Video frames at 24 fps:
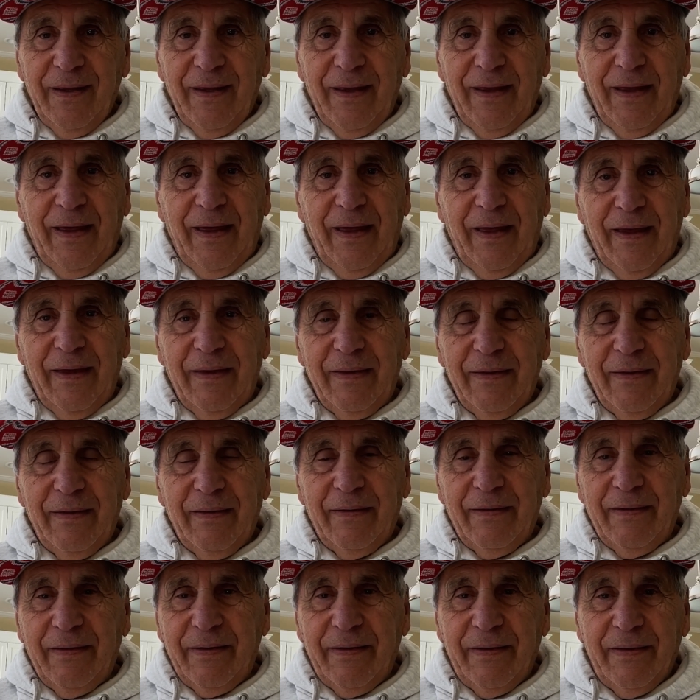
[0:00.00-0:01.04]
And
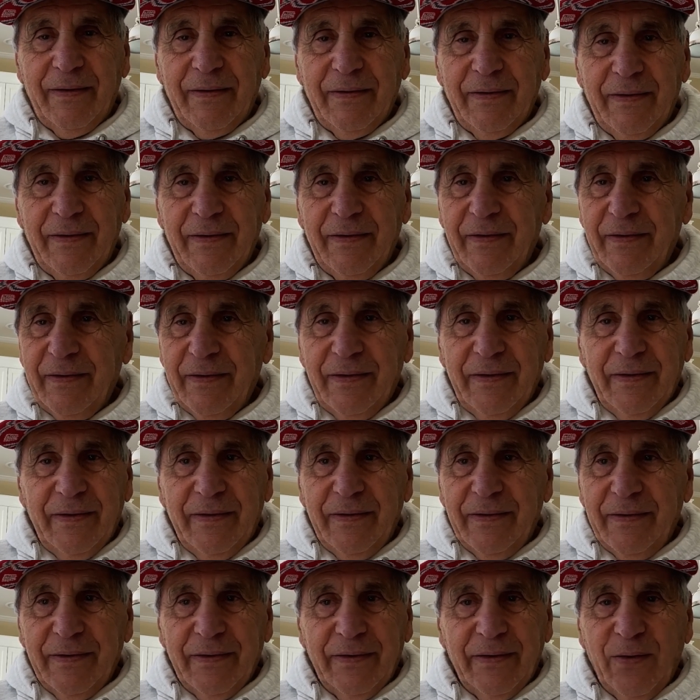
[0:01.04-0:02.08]

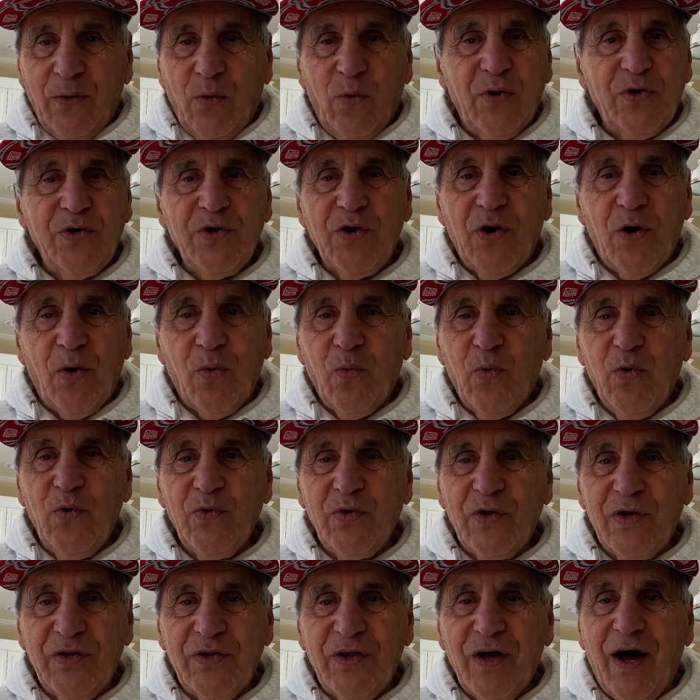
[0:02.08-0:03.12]
when you're a
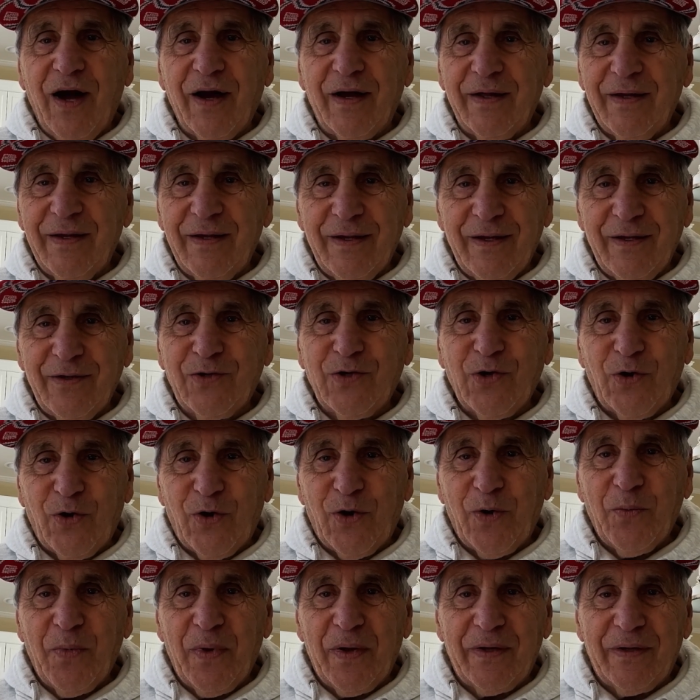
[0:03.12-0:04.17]
wounded duck in the
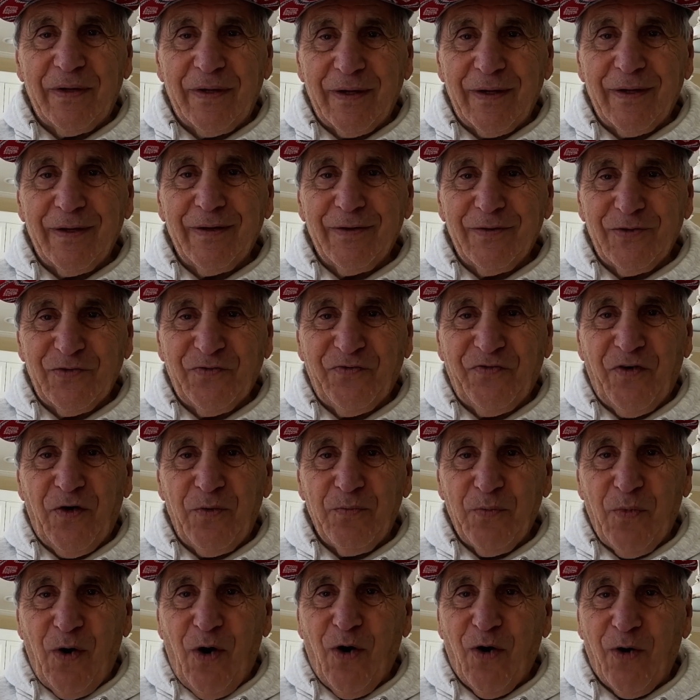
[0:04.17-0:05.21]
tournament, is
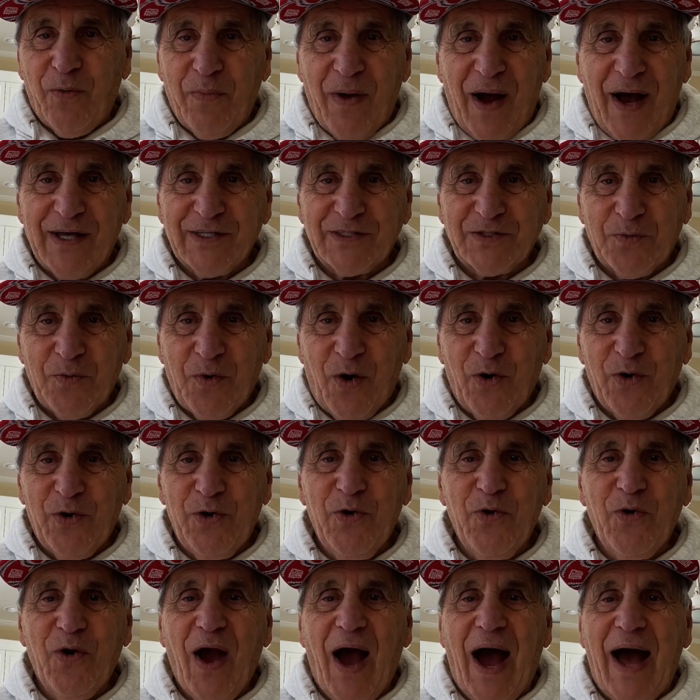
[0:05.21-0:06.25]
football or basketball,
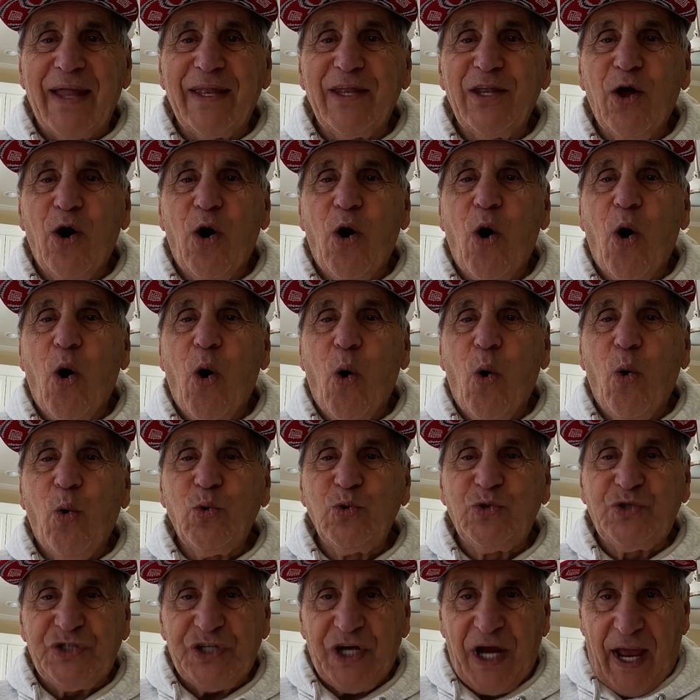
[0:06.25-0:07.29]
you got no
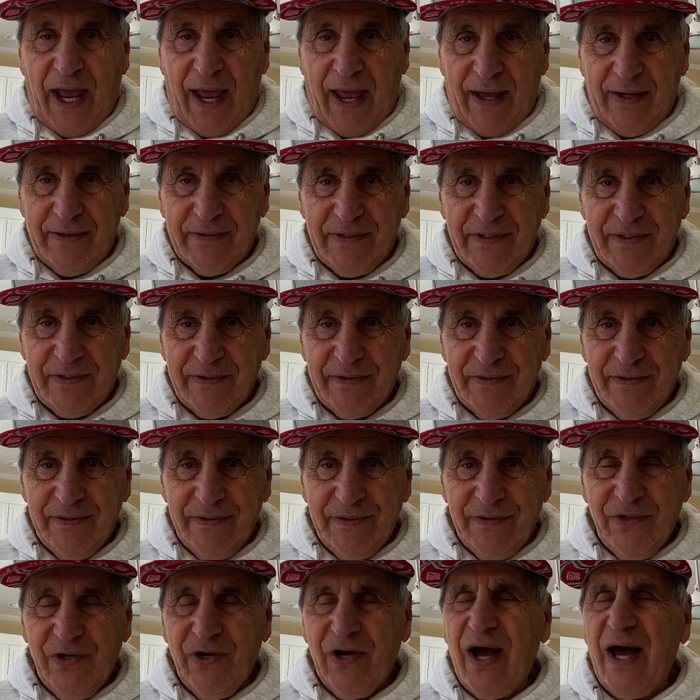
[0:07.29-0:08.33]
chance.
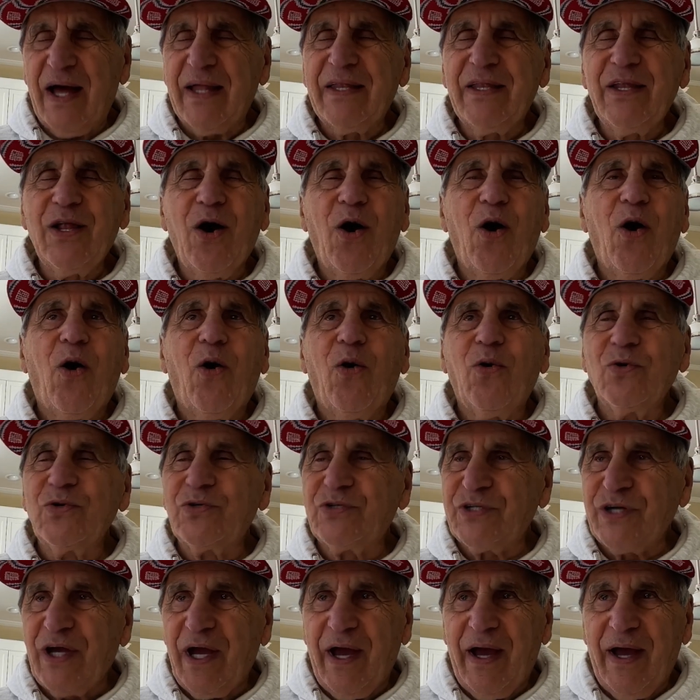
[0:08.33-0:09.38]

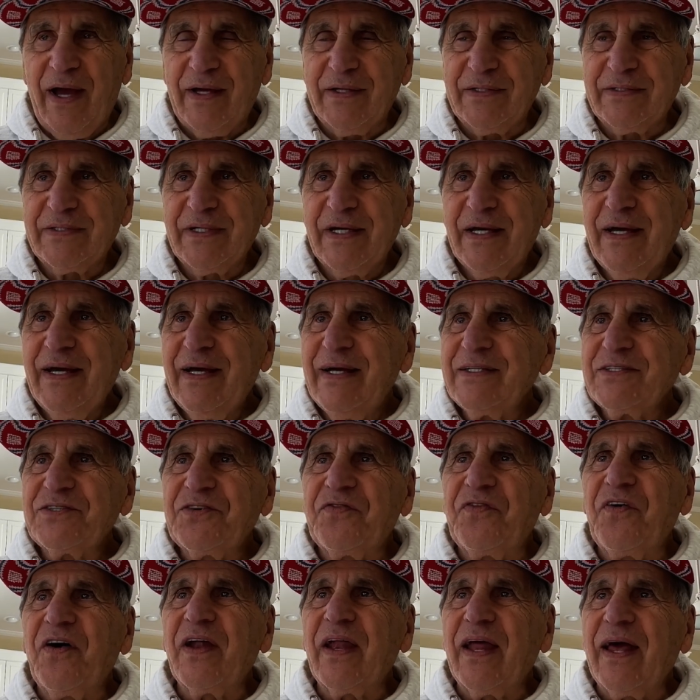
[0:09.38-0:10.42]
It's
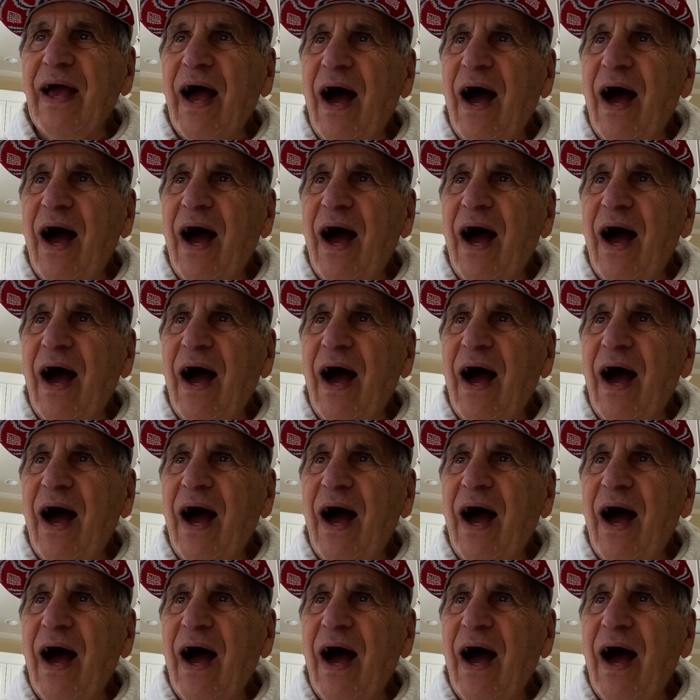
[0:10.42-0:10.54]
funny.